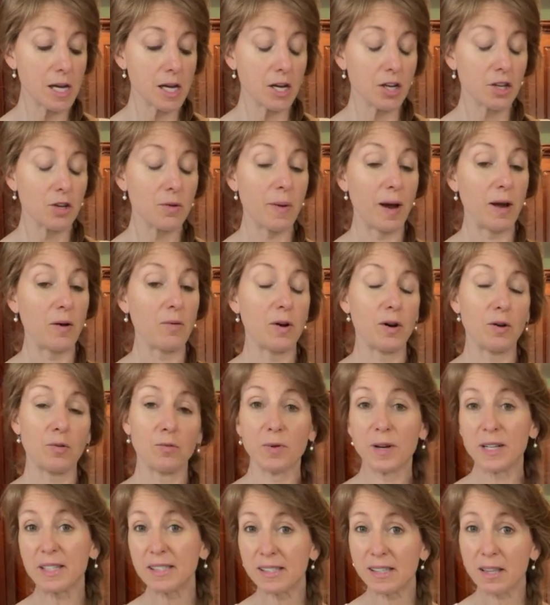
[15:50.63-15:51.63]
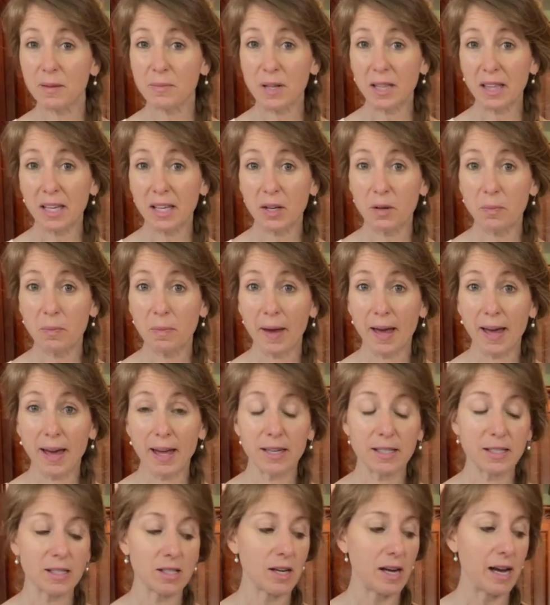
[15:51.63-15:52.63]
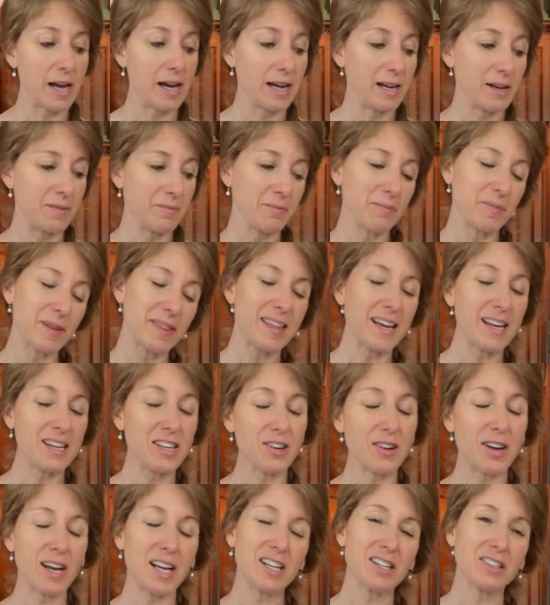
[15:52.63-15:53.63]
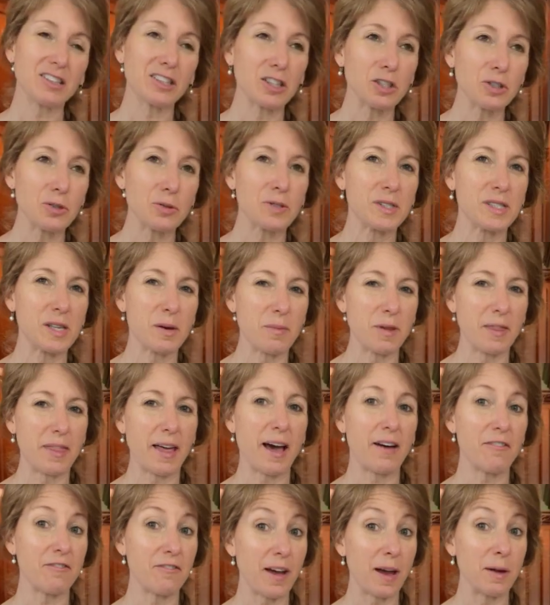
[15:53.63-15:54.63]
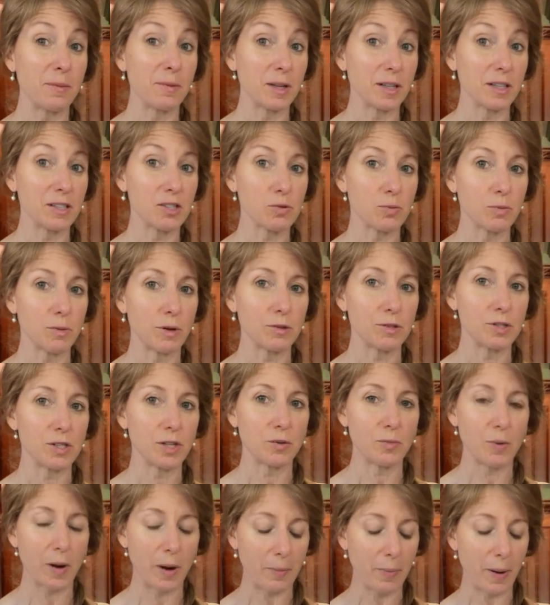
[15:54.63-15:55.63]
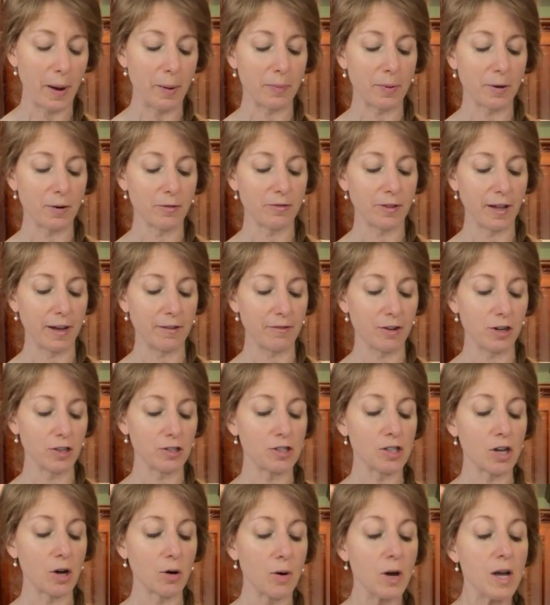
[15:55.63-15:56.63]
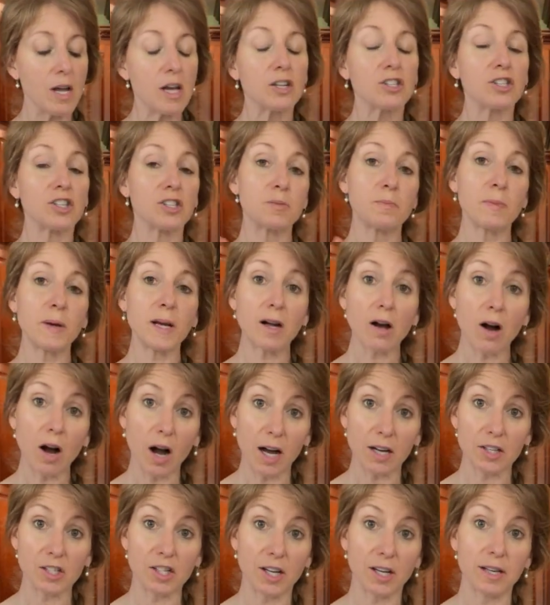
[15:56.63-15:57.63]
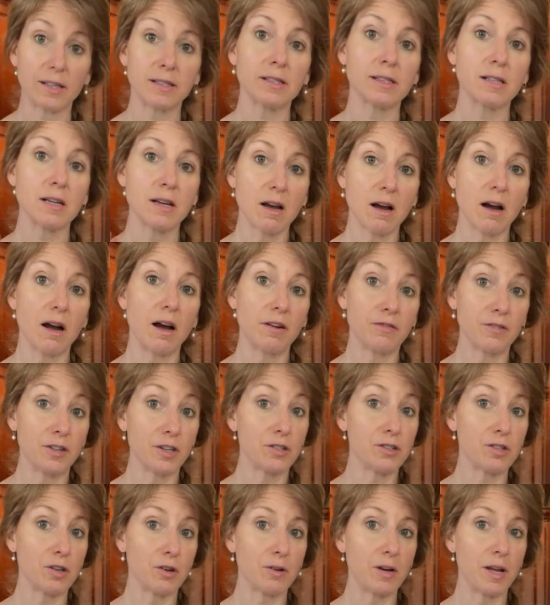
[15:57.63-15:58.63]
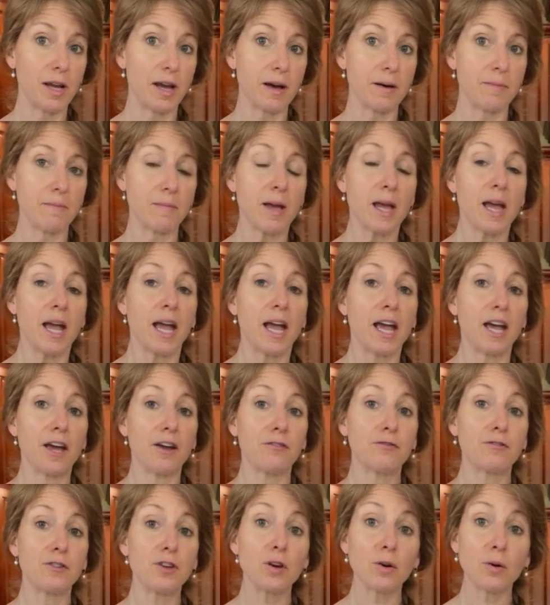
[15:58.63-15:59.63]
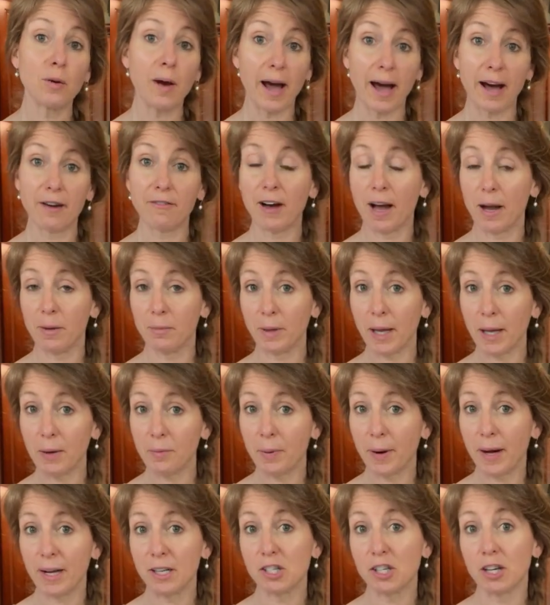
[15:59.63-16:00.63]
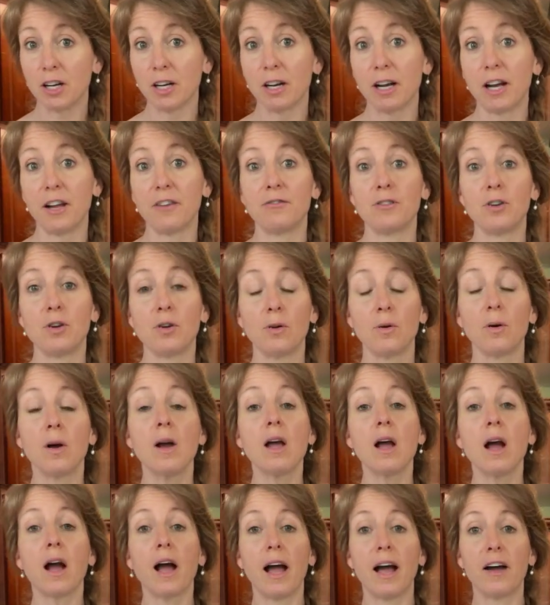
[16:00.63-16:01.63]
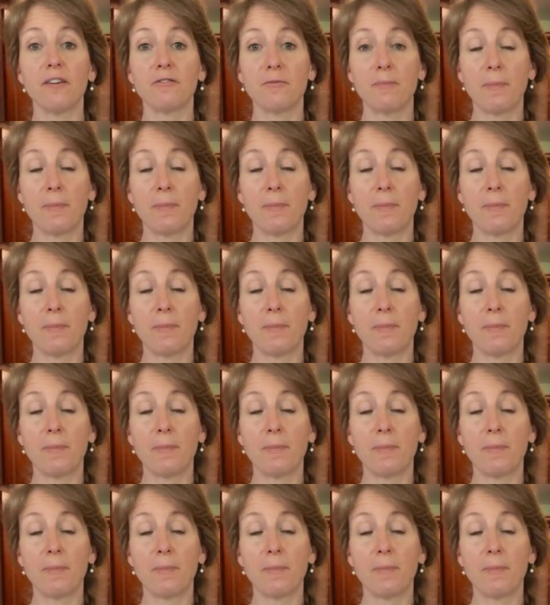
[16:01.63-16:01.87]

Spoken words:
You might want to rinse them a little bit, but then you kind of lose some of that fabulous roasted red pepper flavor. So just be cautious of the sodium. If you have high blood pressure, if you have